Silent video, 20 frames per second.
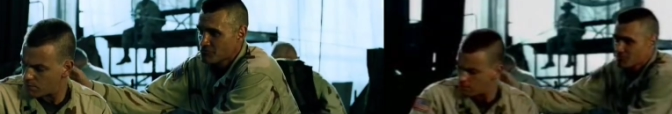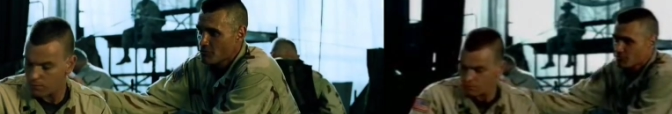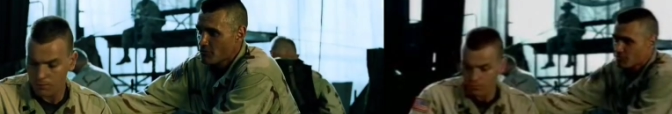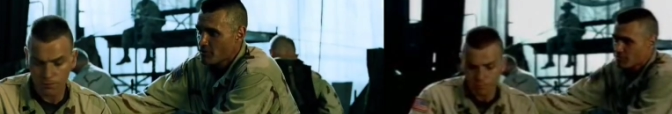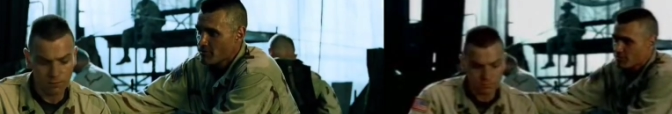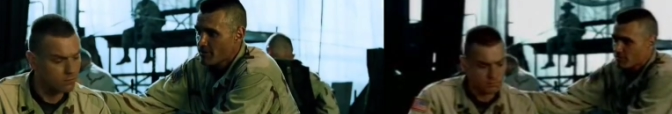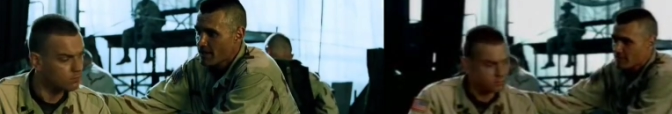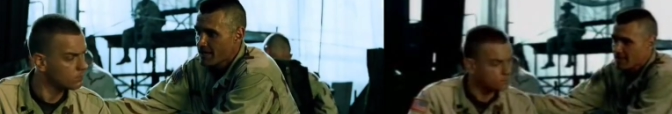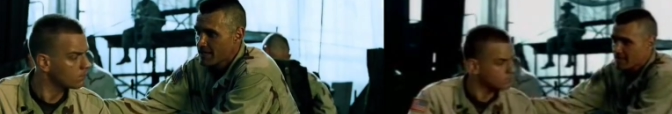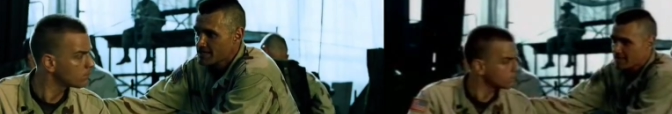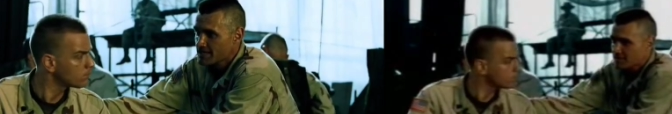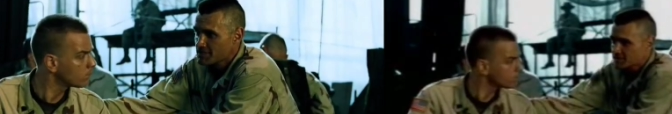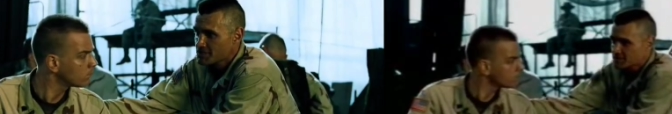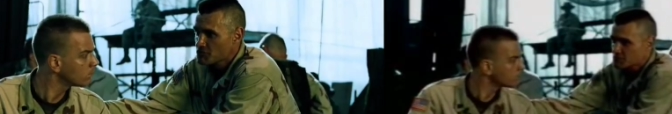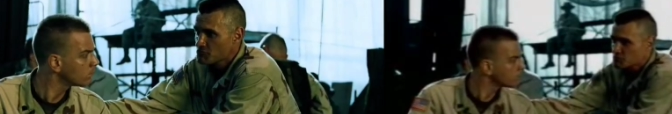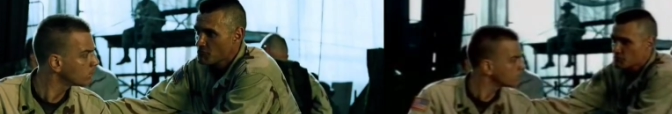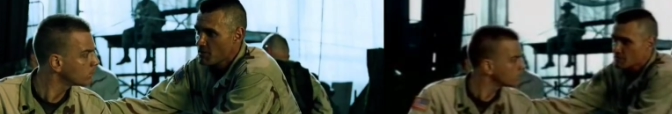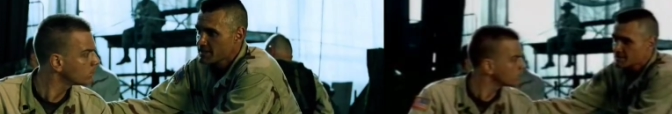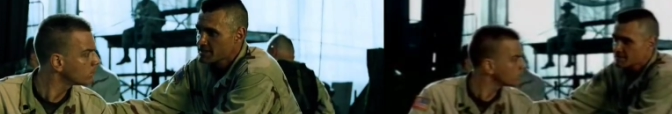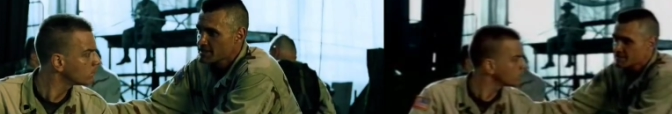Speaker 1: Don't worry about it.
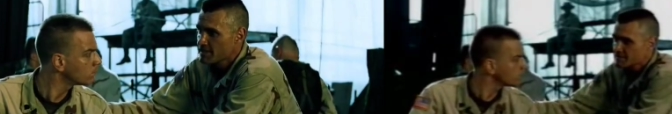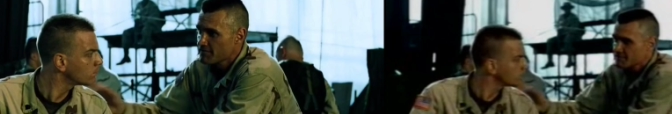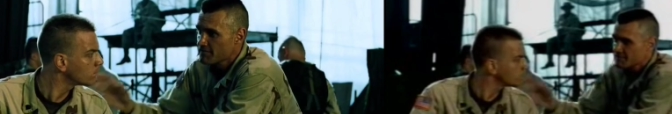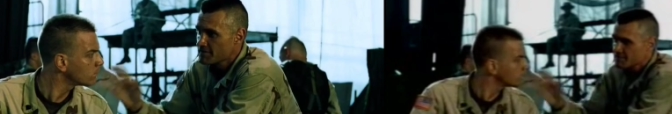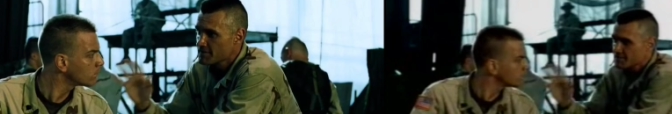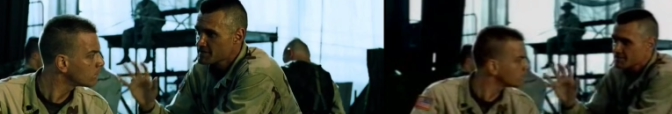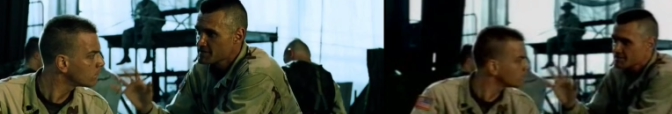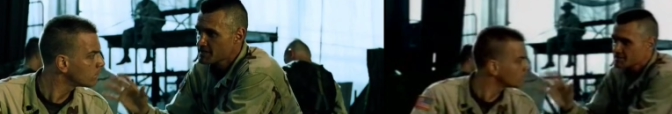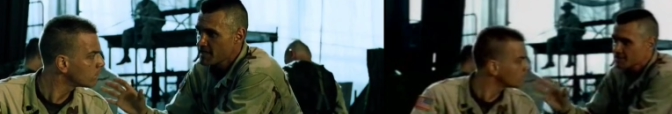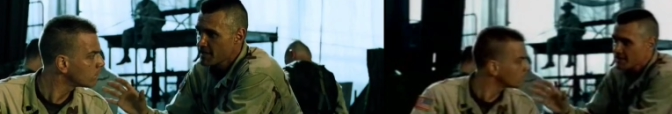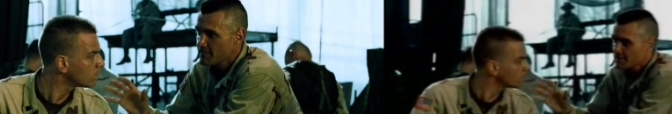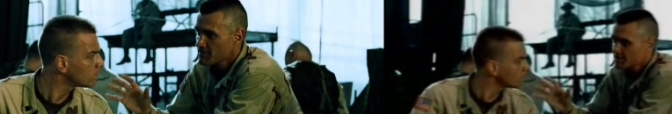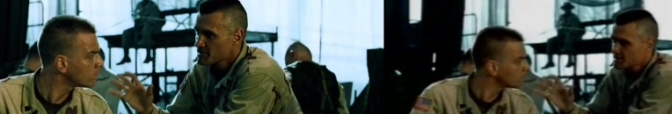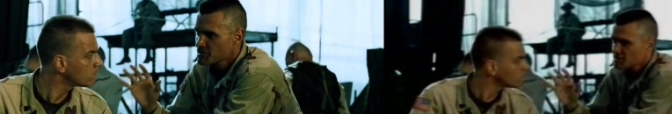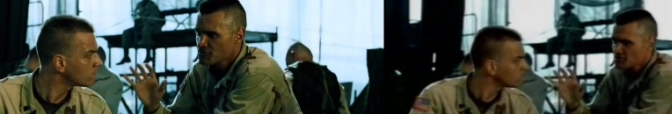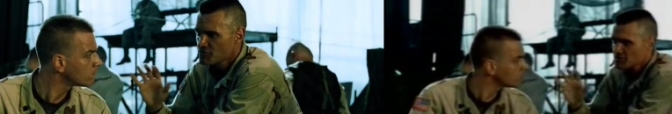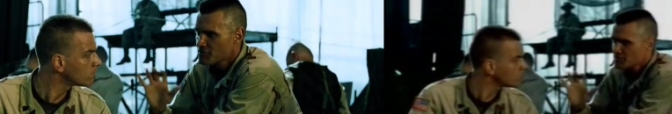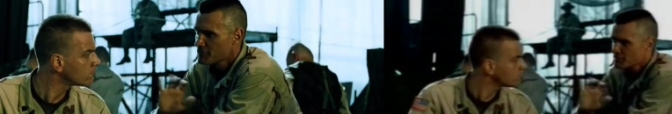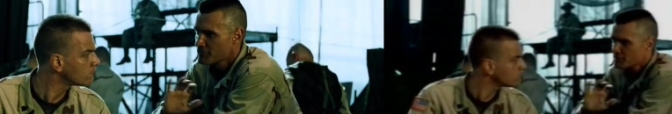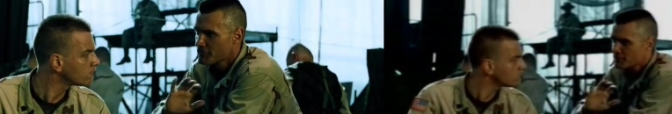Just watch out for the
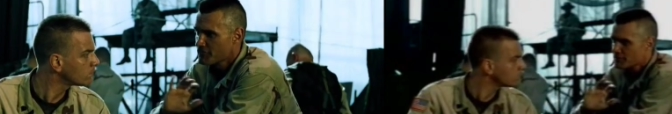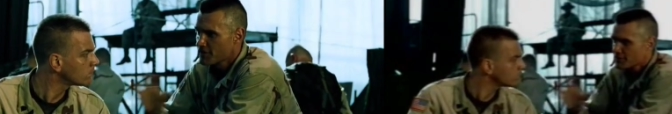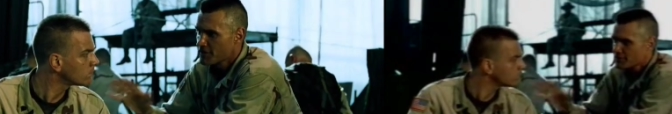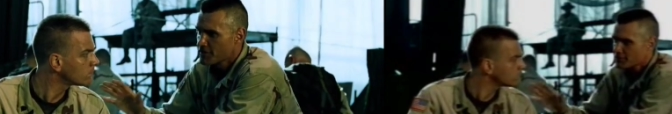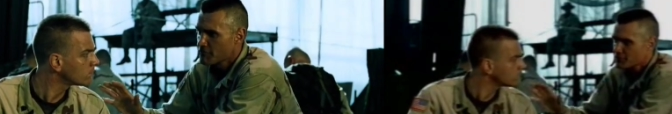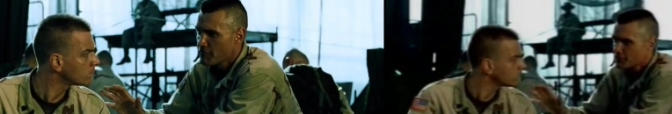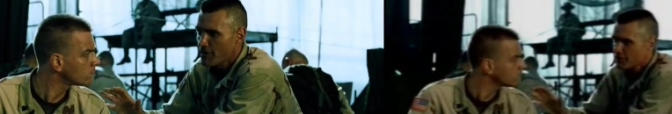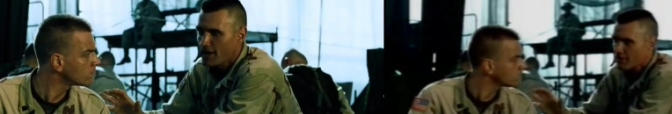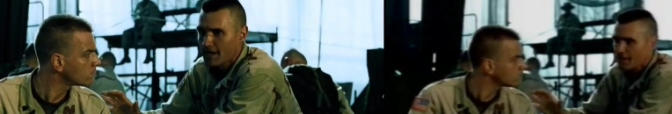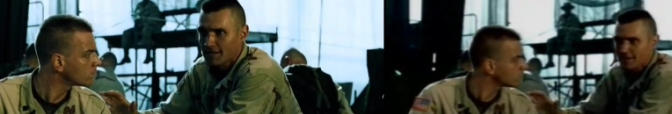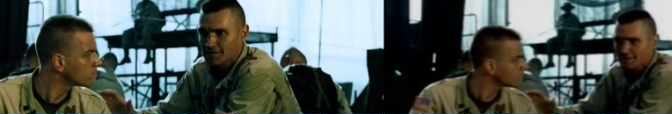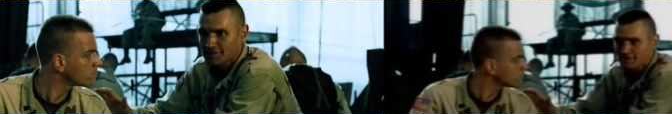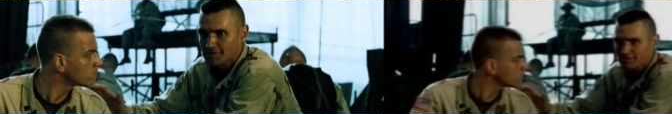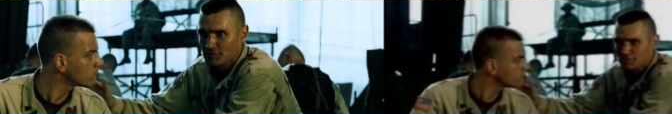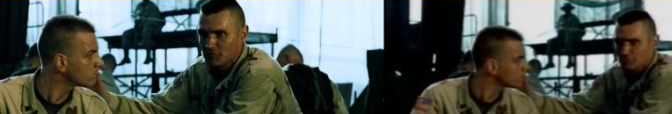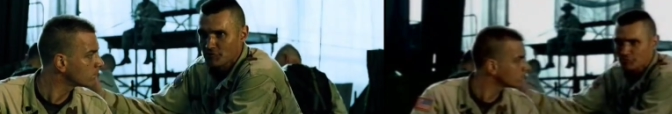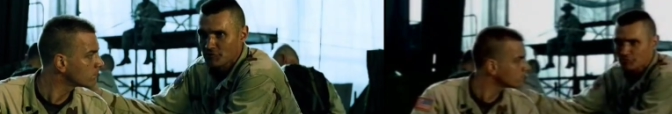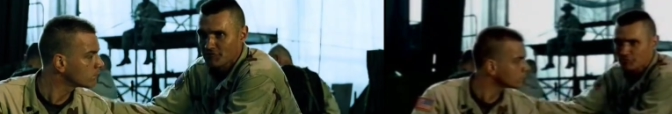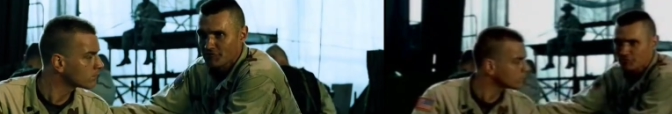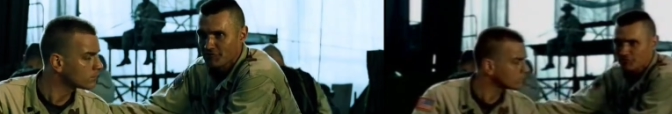Sammys throwing the fucking rocks
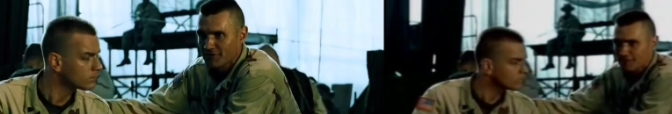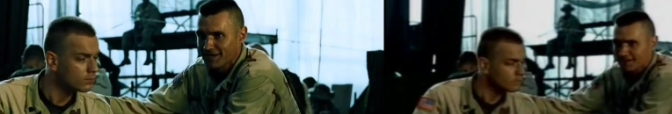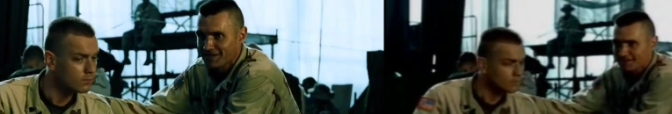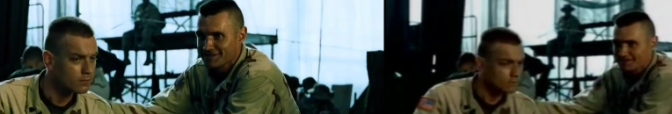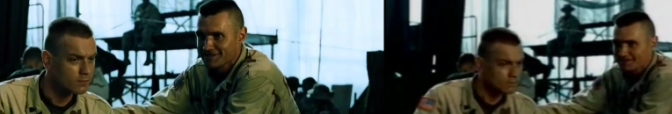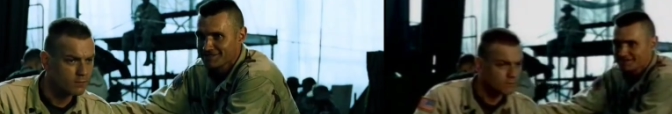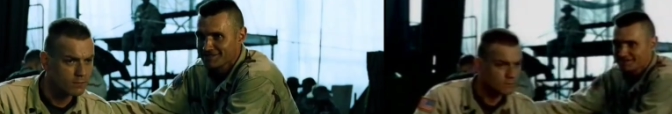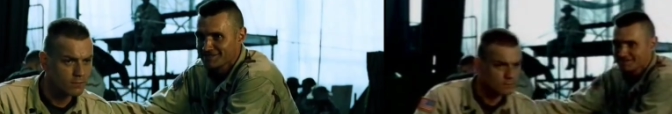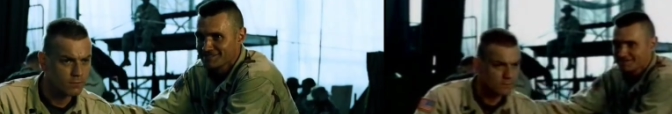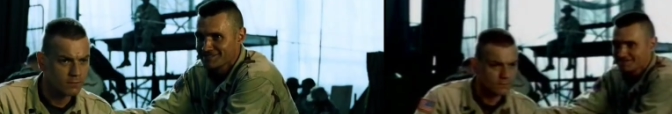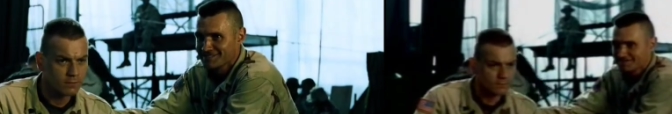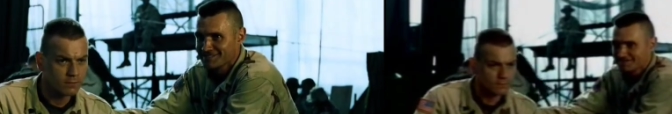and you'll be fine.